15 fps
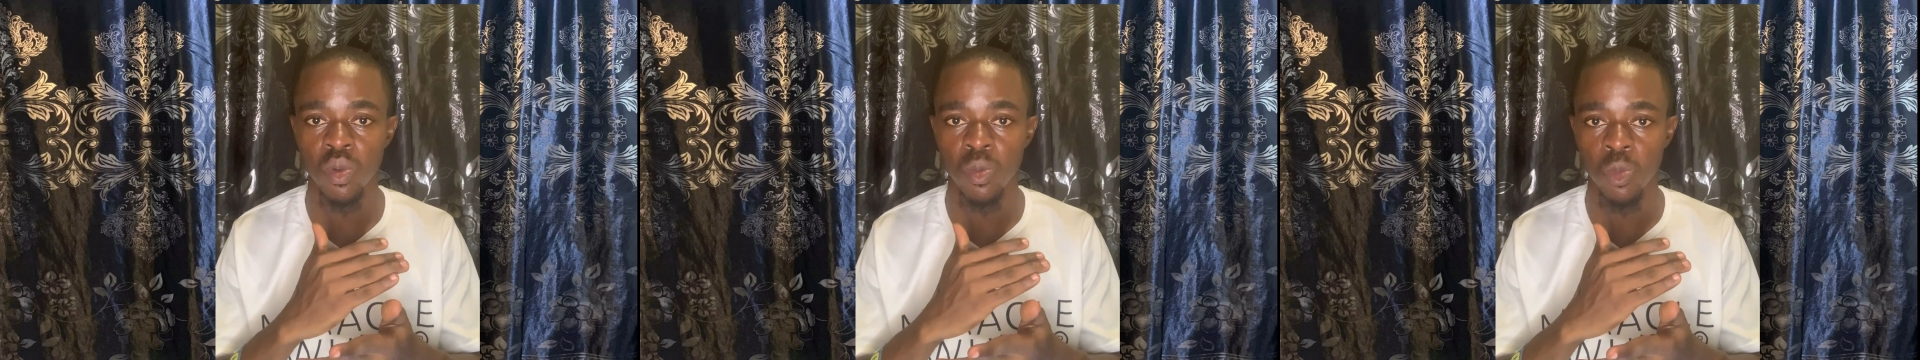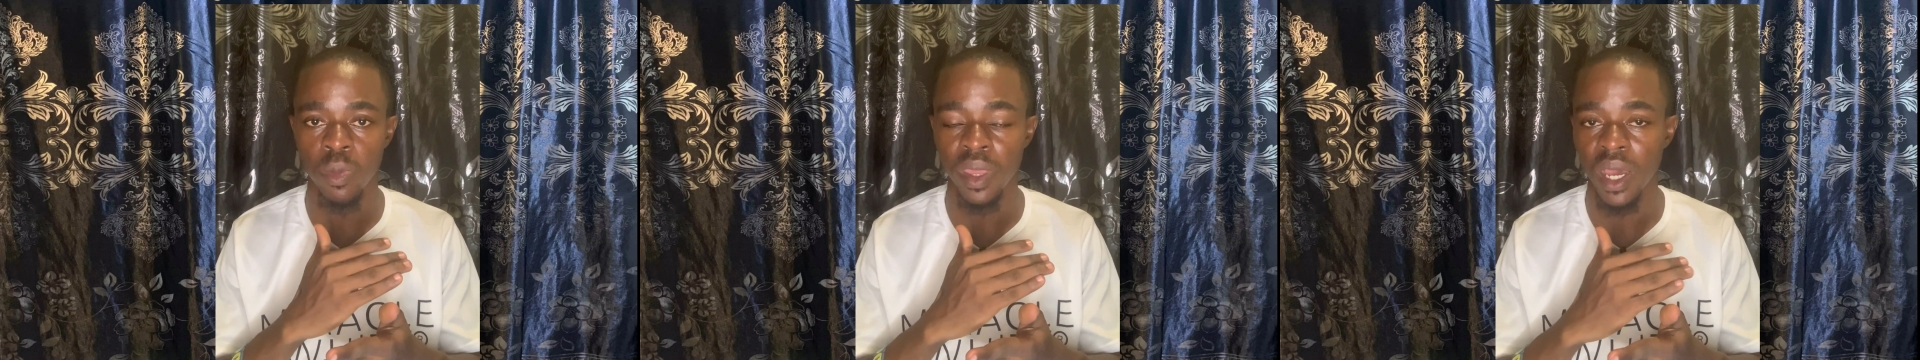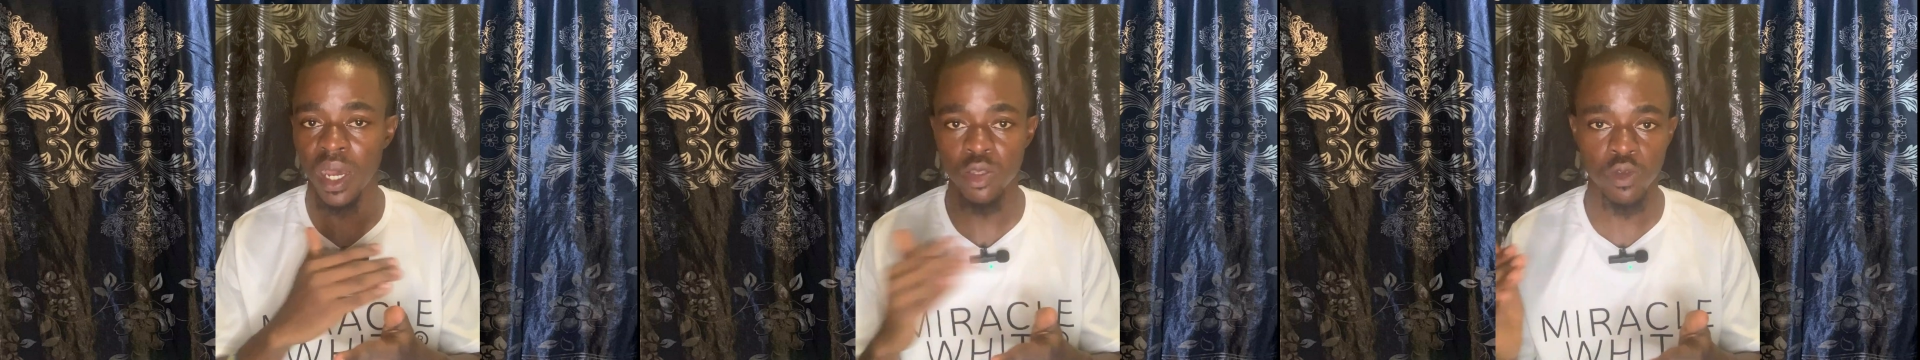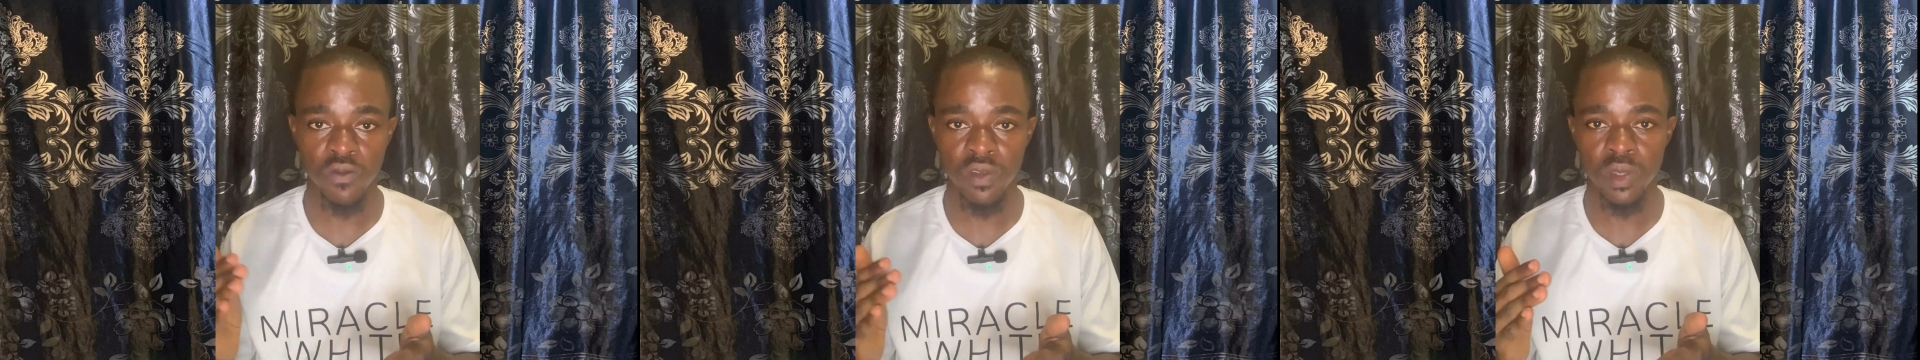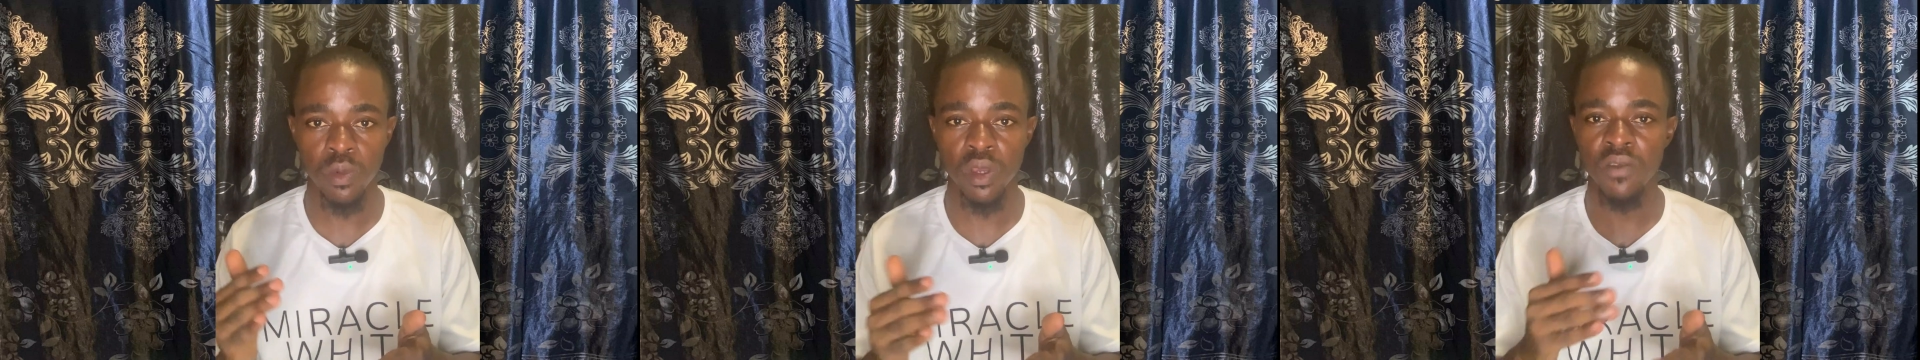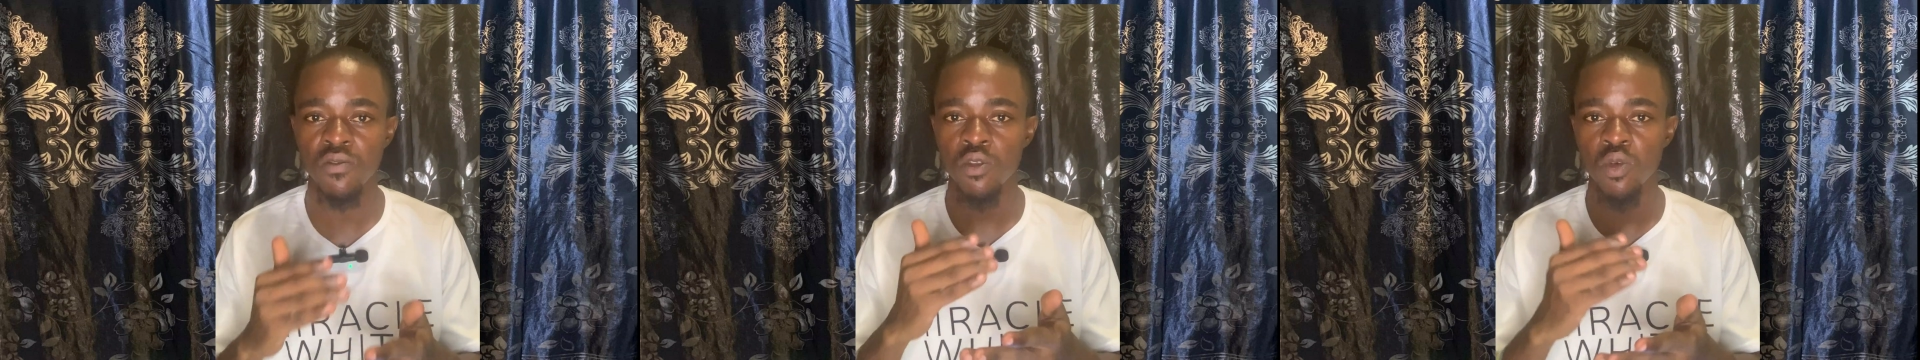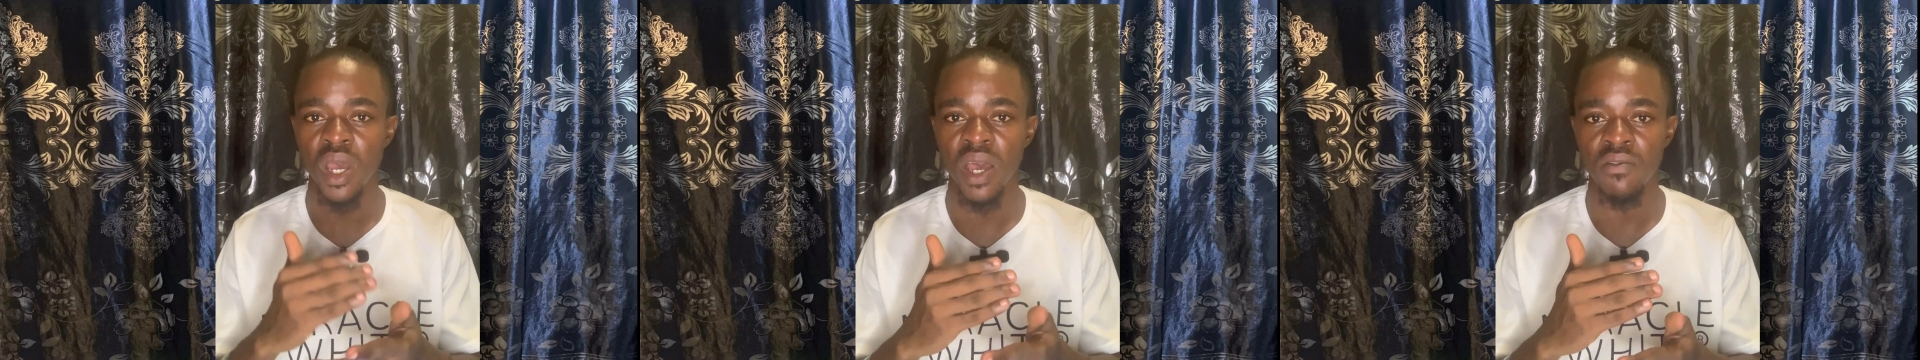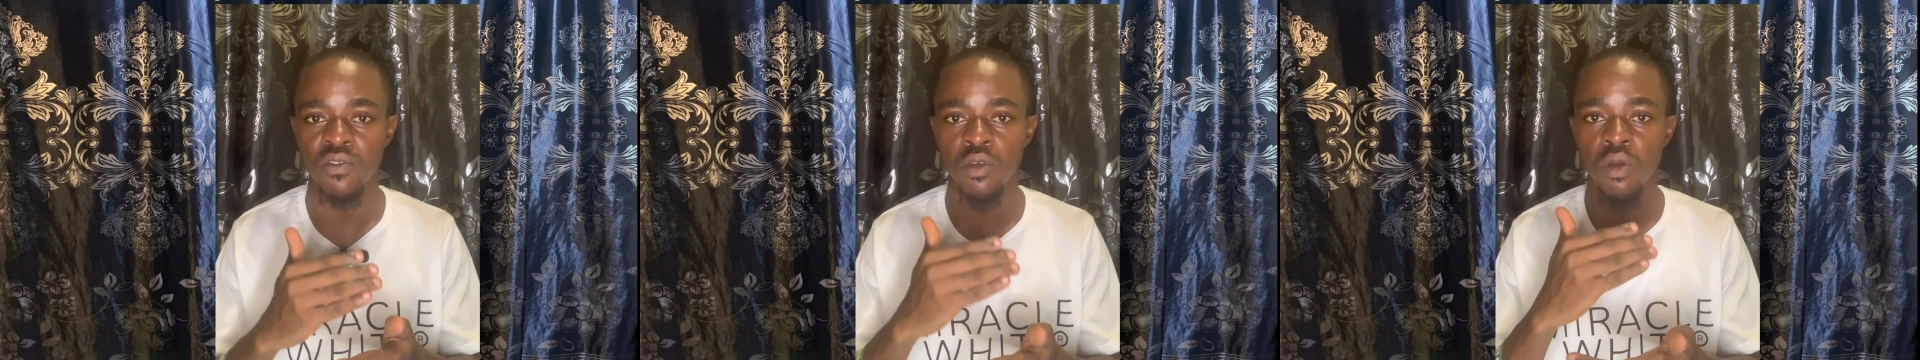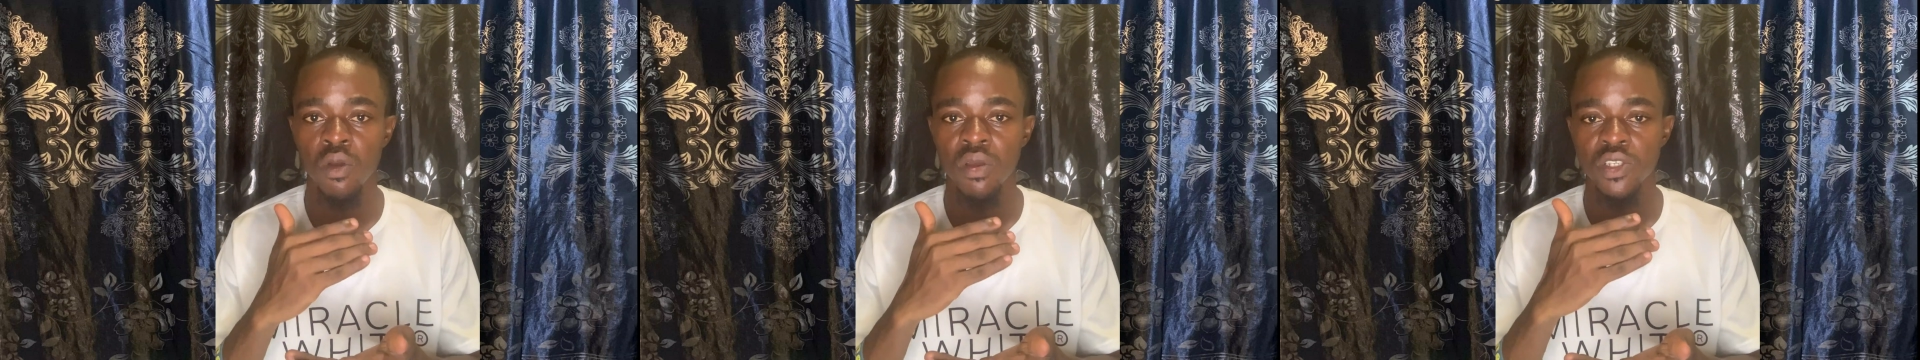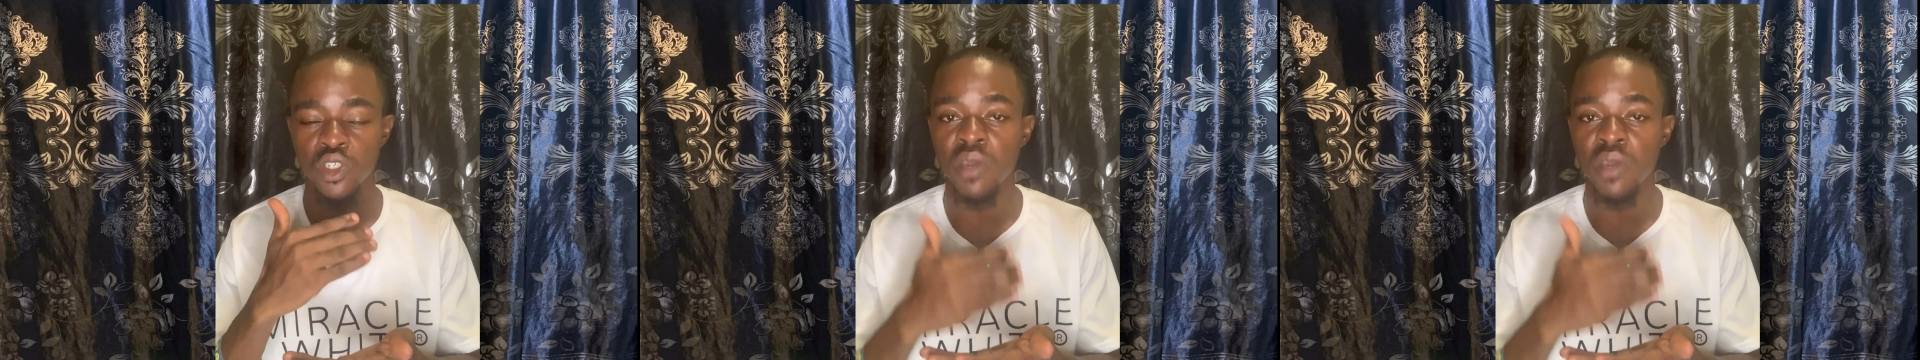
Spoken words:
will be out of it. But if you don't have your